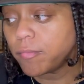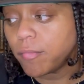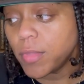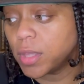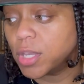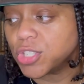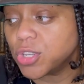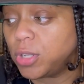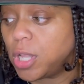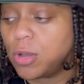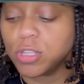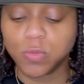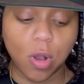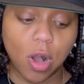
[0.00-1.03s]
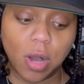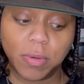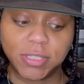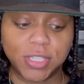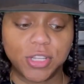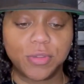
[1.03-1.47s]
Because your clothes will
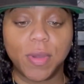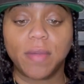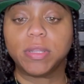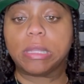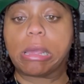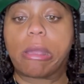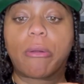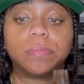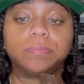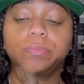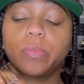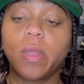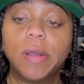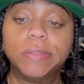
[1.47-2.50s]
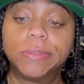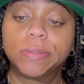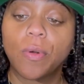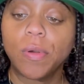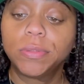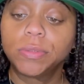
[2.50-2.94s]
always tell you everything.
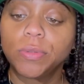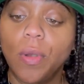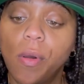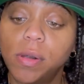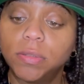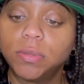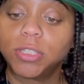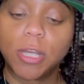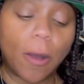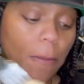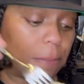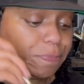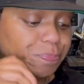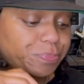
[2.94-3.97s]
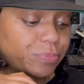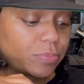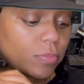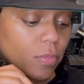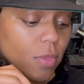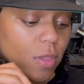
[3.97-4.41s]
So
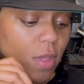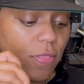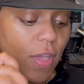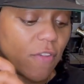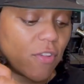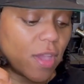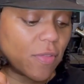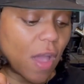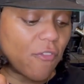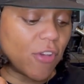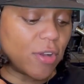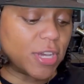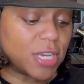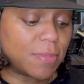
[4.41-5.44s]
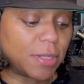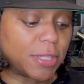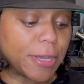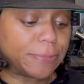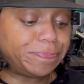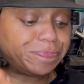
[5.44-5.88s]
I felt good about
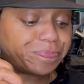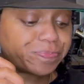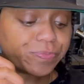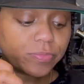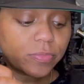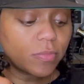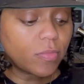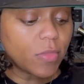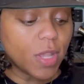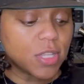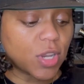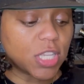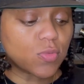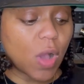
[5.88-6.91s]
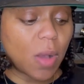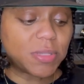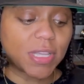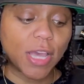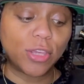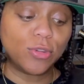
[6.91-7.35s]
that. So that's why I
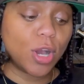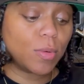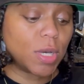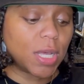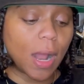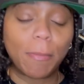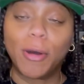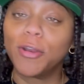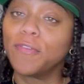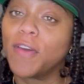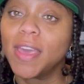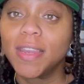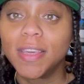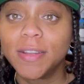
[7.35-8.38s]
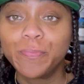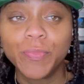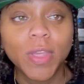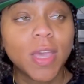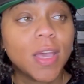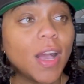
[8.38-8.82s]
was like, you know what? I'm motivated.
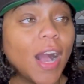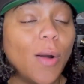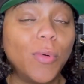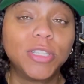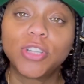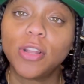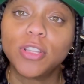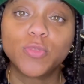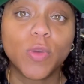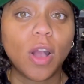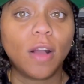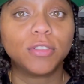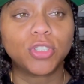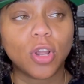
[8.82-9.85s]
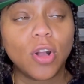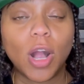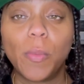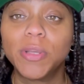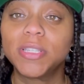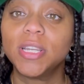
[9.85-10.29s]
I want to start this week off strong.
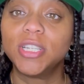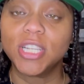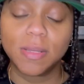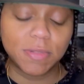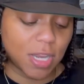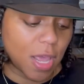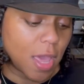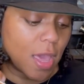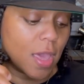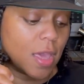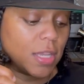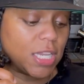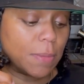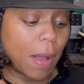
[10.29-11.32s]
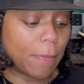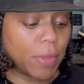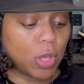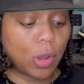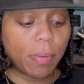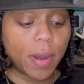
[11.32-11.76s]
I went to the gym today, did my
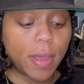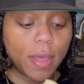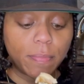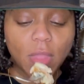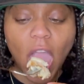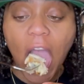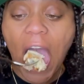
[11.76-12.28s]
meal prep.